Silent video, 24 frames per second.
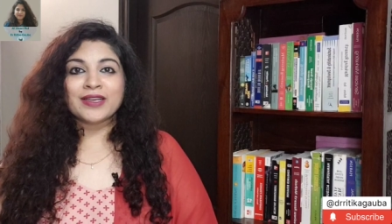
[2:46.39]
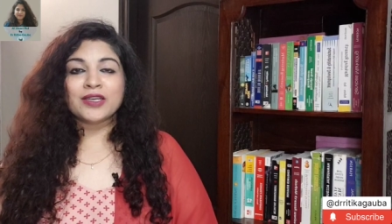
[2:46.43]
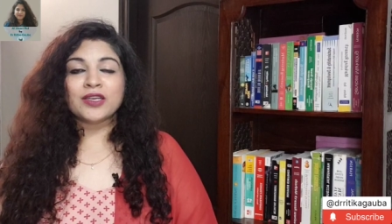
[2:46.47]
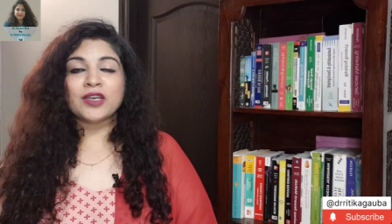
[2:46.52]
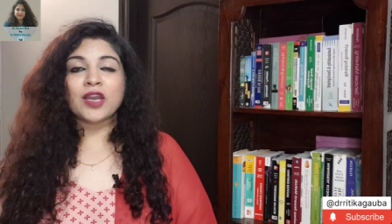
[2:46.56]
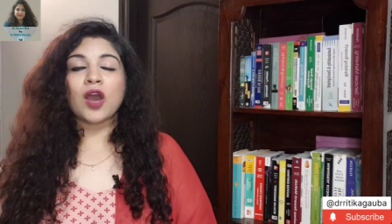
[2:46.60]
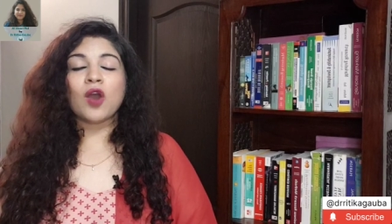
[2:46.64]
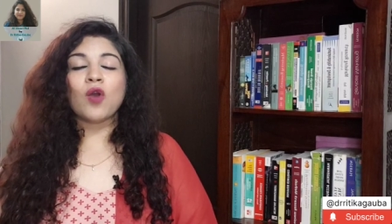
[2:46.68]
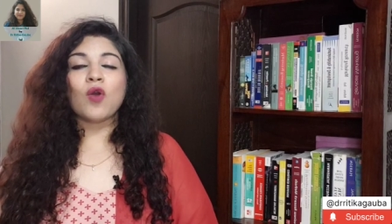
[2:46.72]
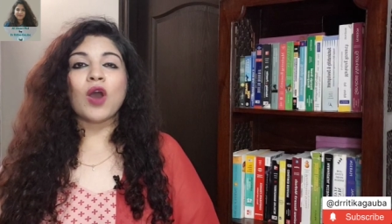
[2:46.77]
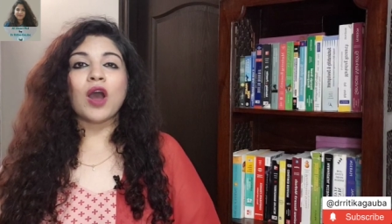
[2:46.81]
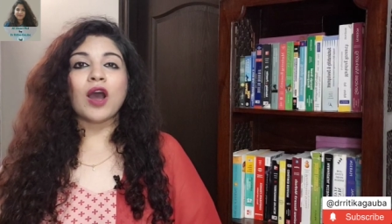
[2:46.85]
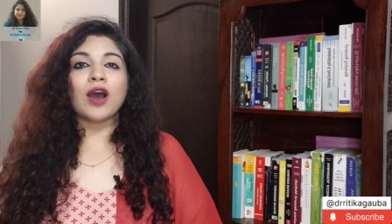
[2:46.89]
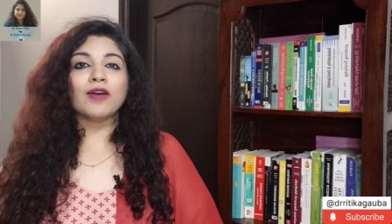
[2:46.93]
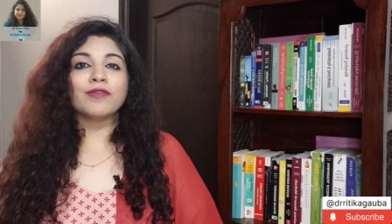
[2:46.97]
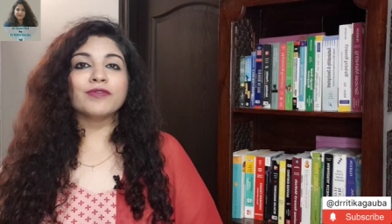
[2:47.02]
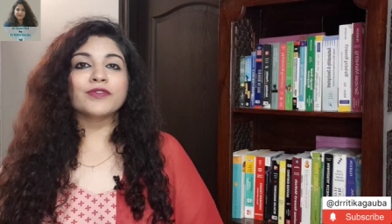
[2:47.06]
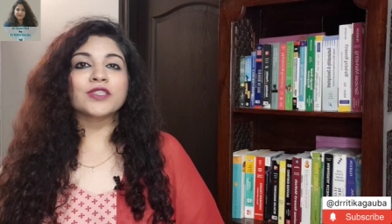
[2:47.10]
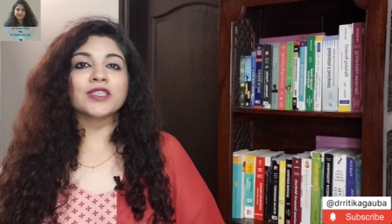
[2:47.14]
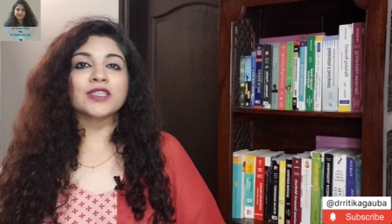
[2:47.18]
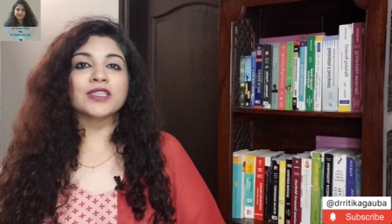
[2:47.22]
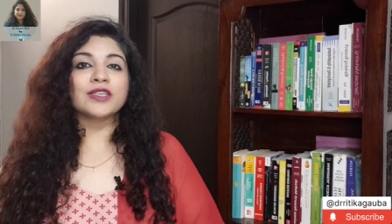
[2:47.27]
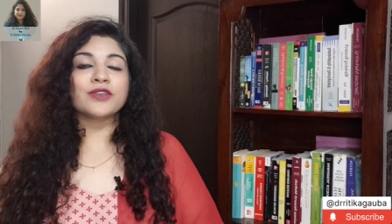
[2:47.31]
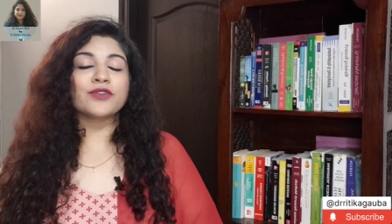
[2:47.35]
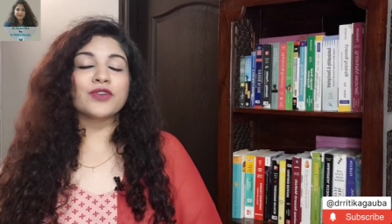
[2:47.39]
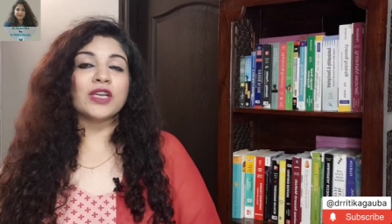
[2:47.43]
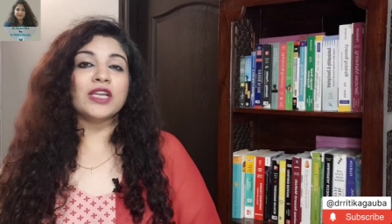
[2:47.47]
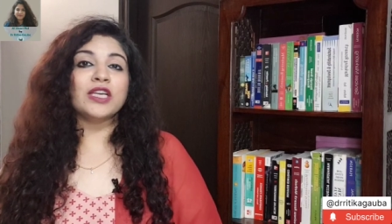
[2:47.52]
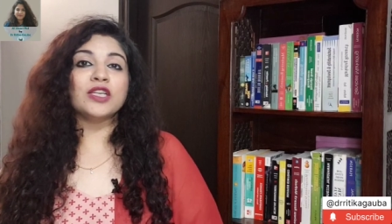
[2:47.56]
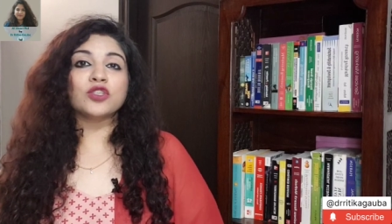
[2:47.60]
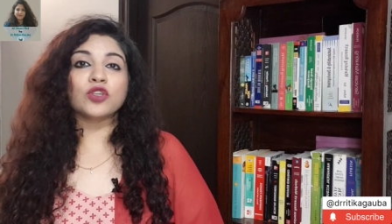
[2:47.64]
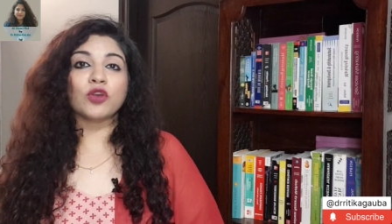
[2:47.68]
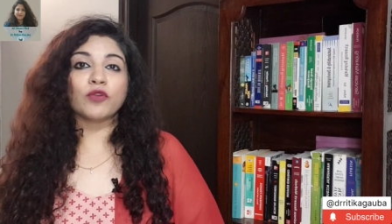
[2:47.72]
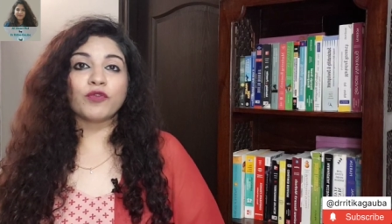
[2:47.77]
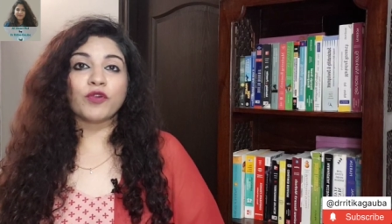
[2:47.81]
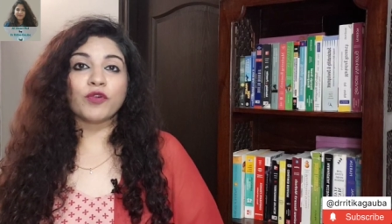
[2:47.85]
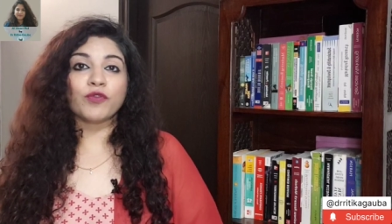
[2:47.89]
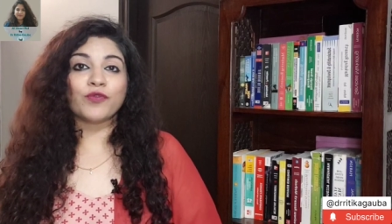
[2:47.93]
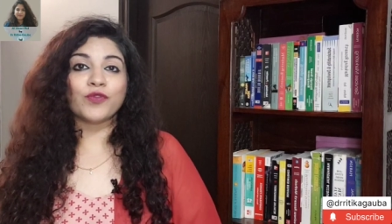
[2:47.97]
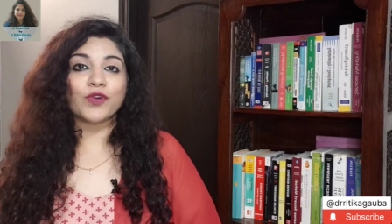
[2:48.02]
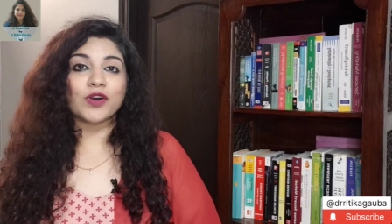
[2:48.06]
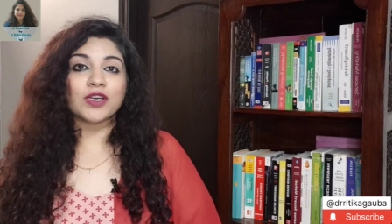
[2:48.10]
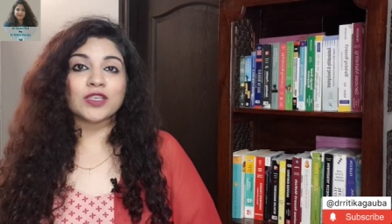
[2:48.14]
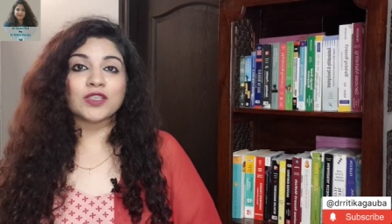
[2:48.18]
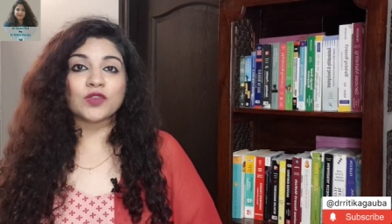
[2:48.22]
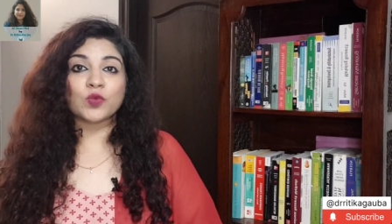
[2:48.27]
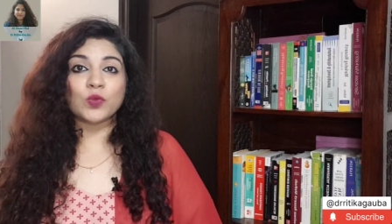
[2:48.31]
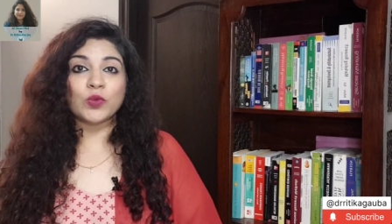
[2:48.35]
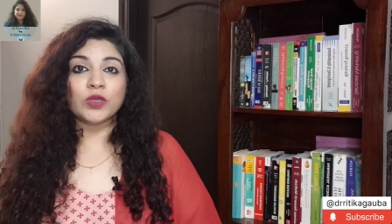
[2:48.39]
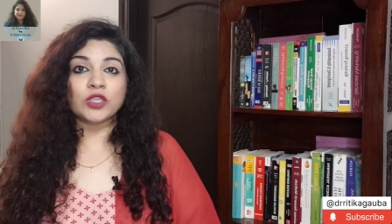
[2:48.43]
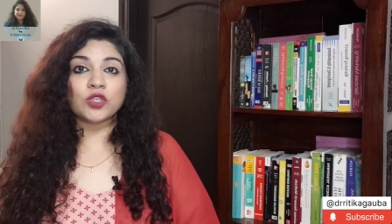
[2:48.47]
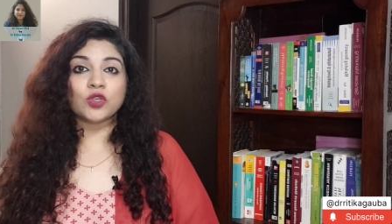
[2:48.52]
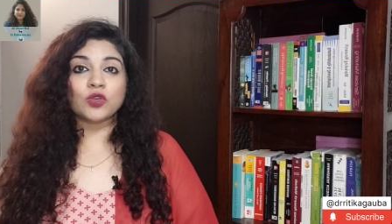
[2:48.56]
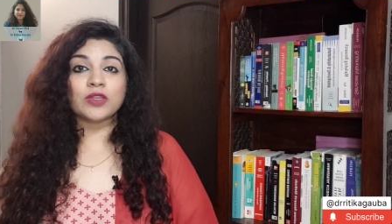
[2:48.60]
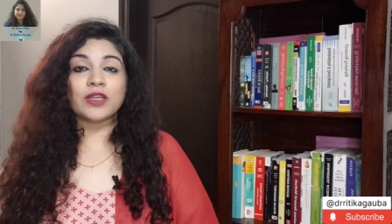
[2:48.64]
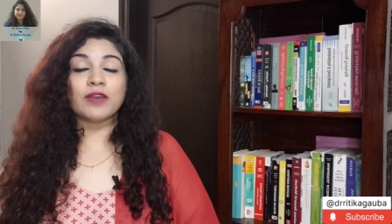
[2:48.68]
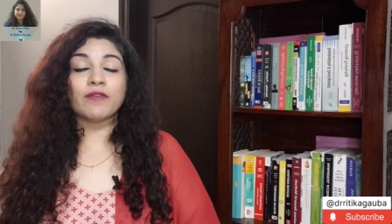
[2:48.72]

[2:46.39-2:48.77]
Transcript: Now after the release of our first video,